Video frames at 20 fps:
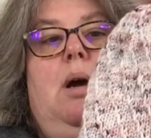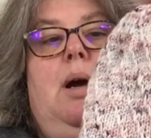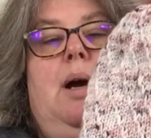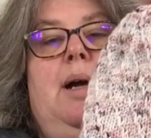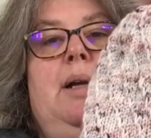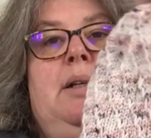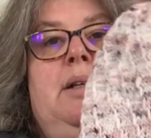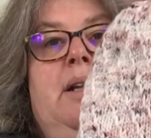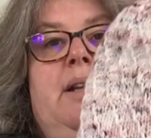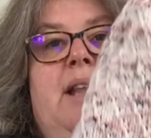
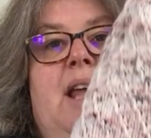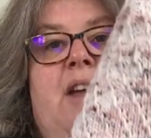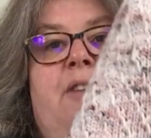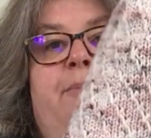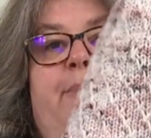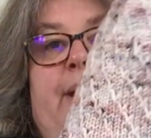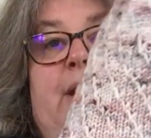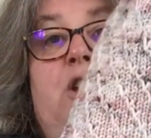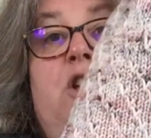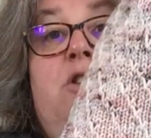and they've
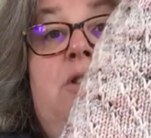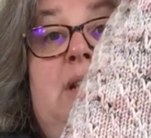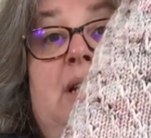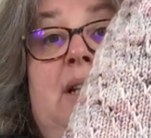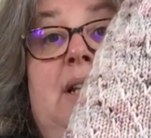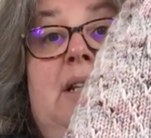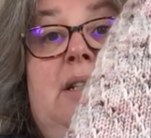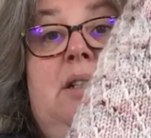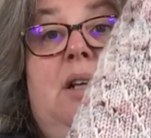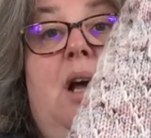been using
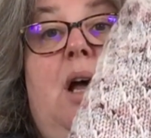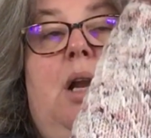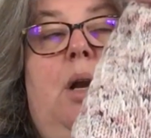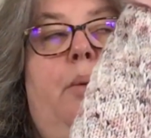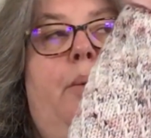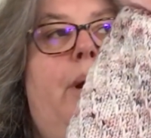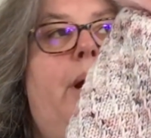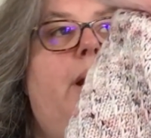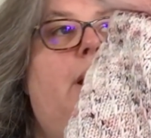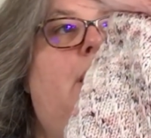this
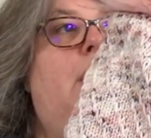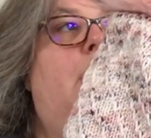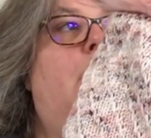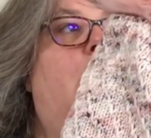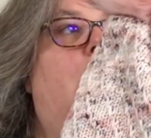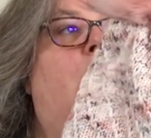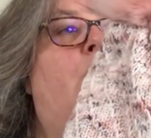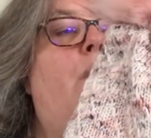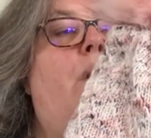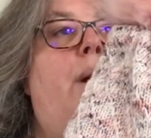colourway
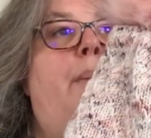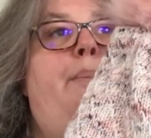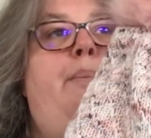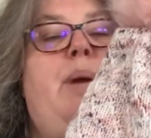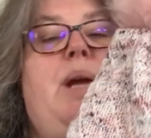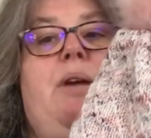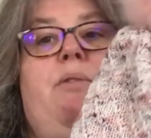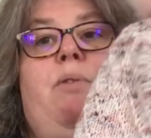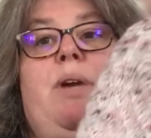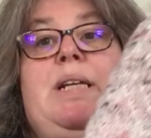quite a
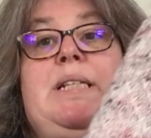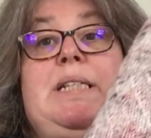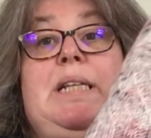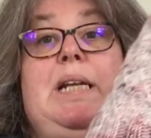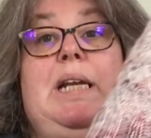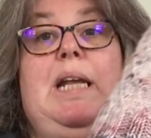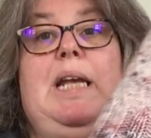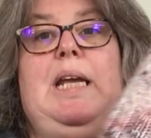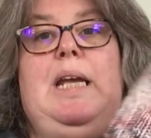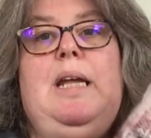bit
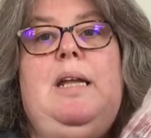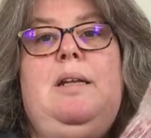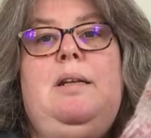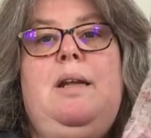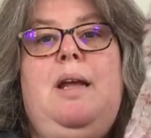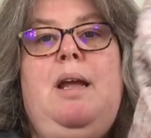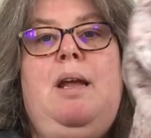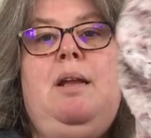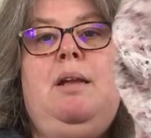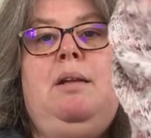recently
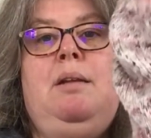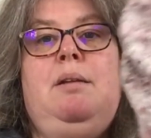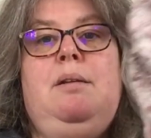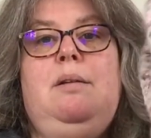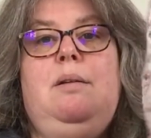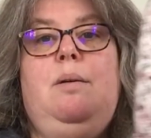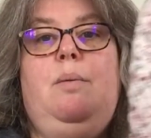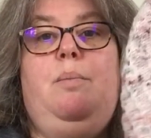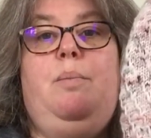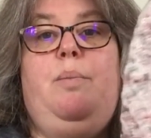in
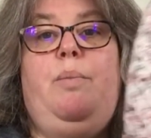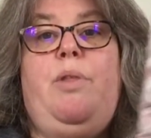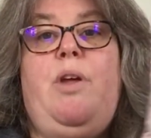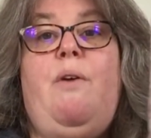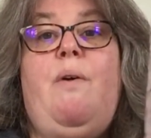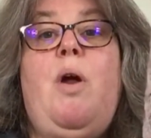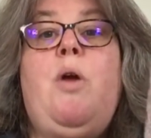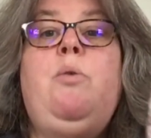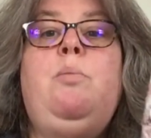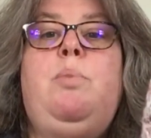
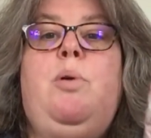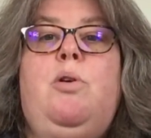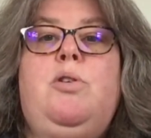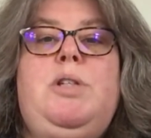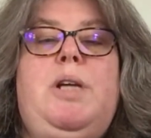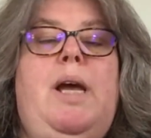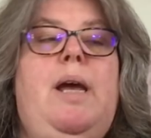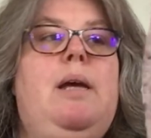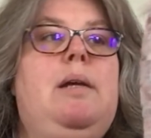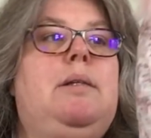their own
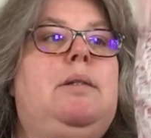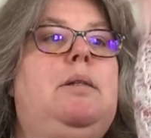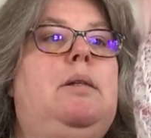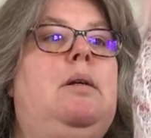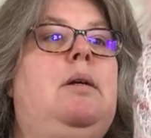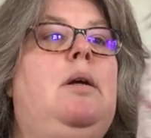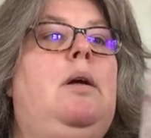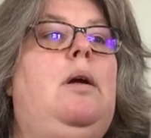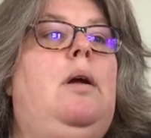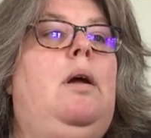projects.
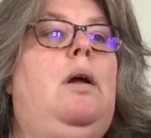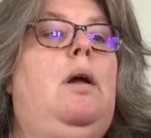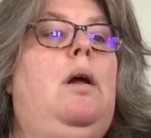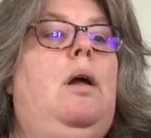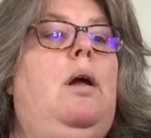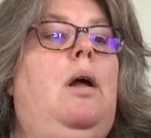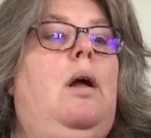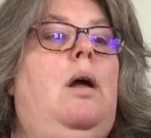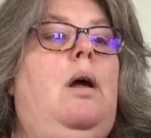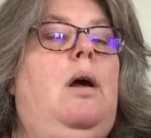
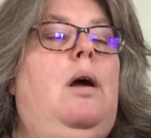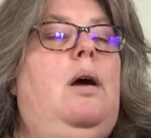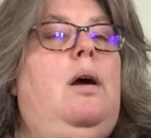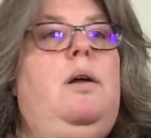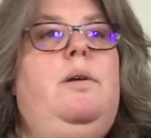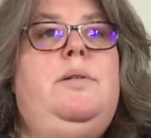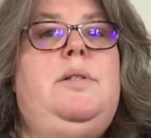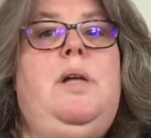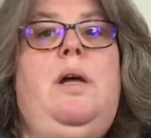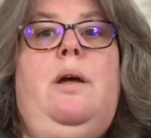
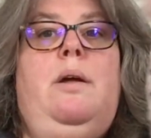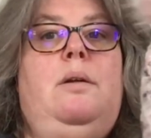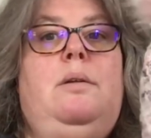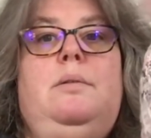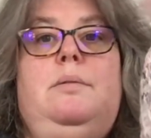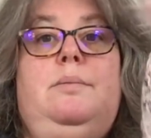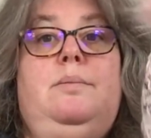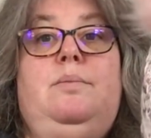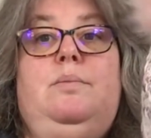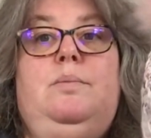I was like,
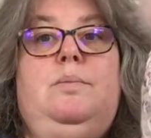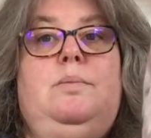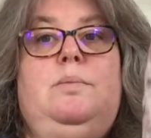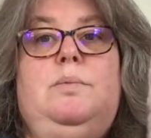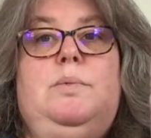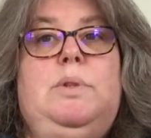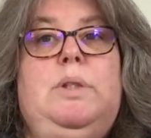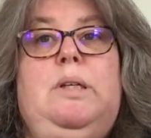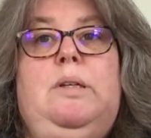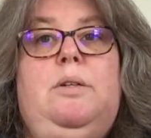
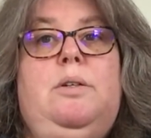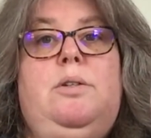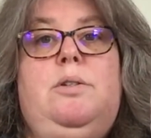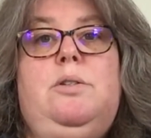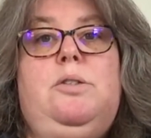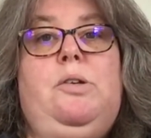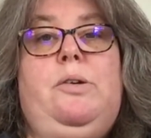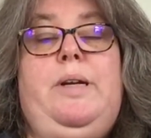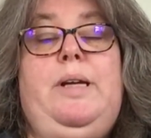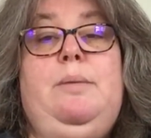
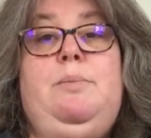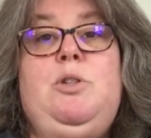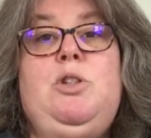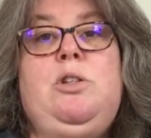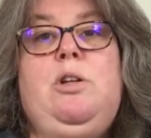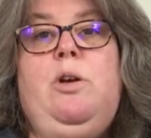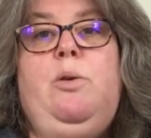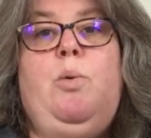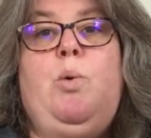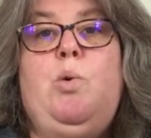sod it, I'm just
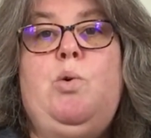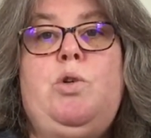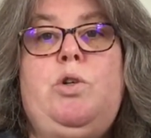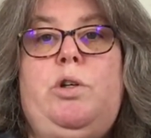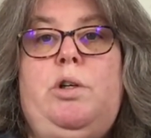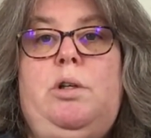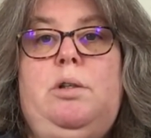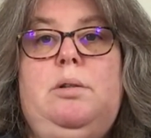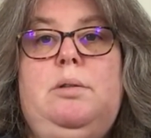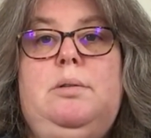going to
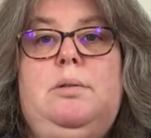order